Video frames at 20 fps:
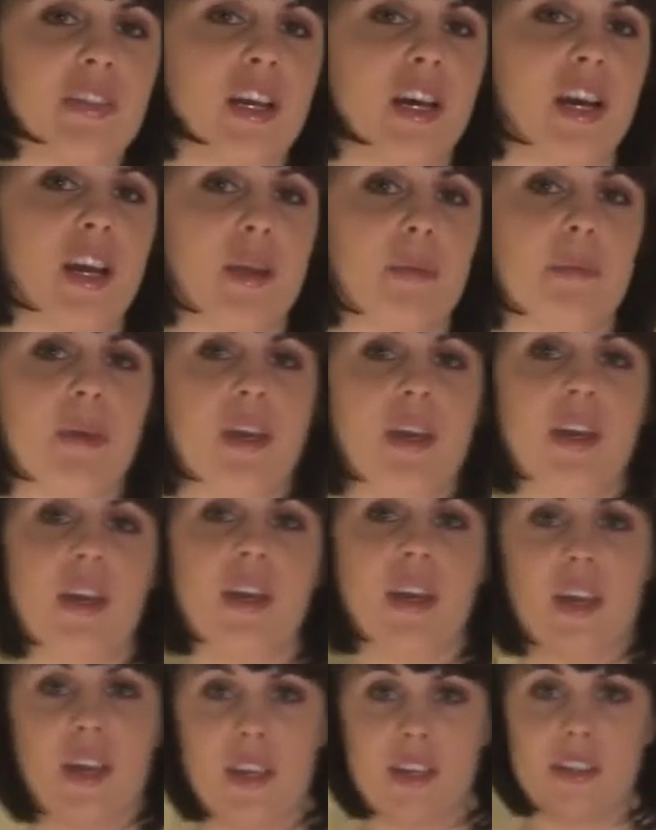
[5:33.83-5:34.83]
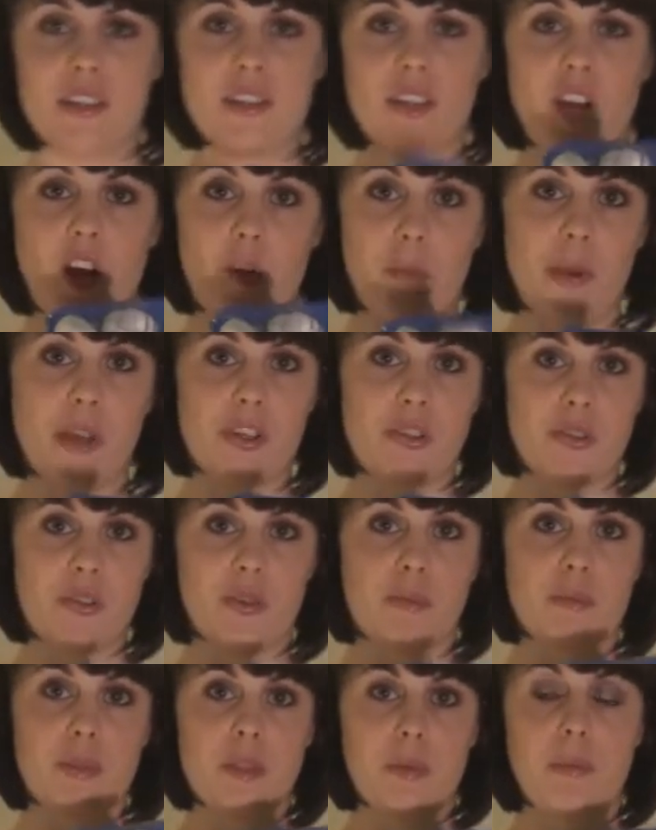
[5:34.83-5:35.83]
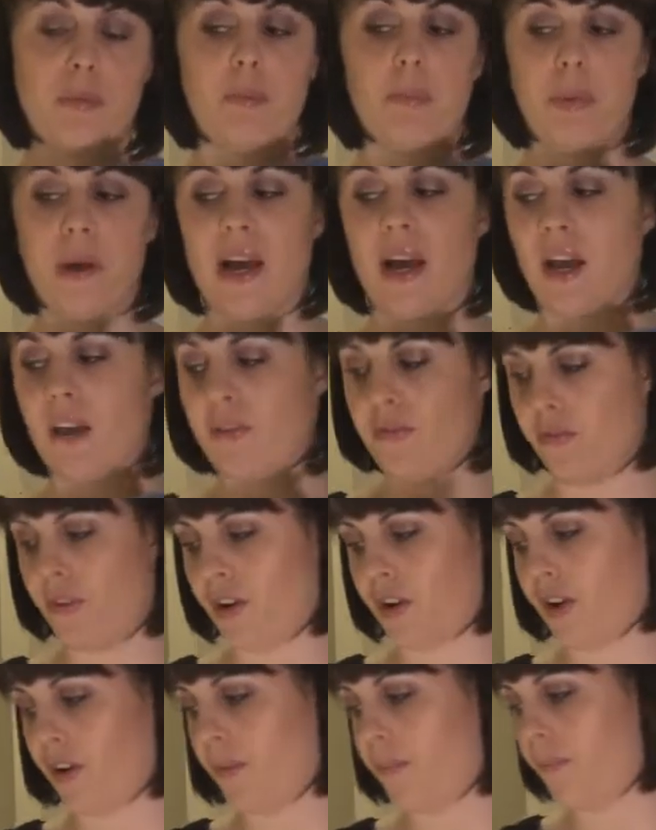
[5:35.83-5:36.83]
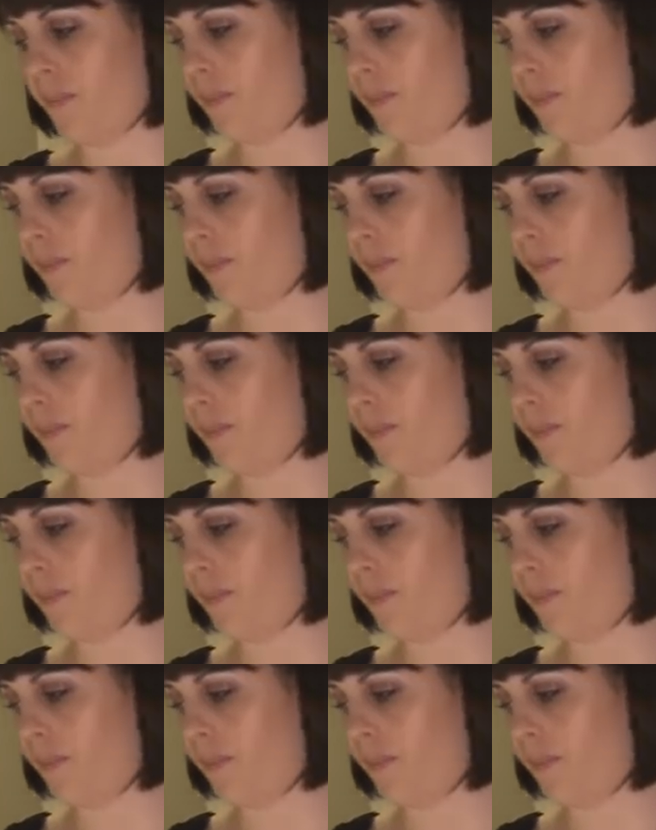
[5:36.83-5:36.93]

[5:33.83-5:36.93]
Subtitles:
of time is our mushrooms, by far.